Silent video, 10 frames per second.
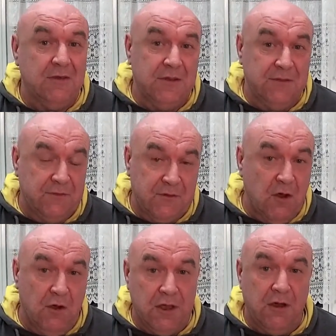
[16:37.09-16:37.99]
I don't know if you've
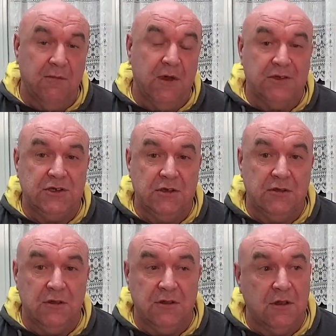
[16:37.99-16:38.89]
caught it on my channel
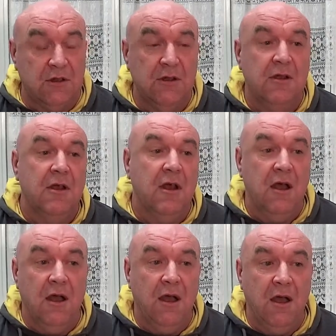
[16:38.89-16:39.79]
or
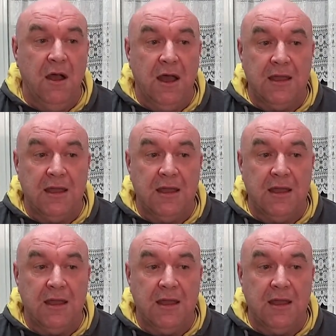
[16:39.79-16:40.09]
not.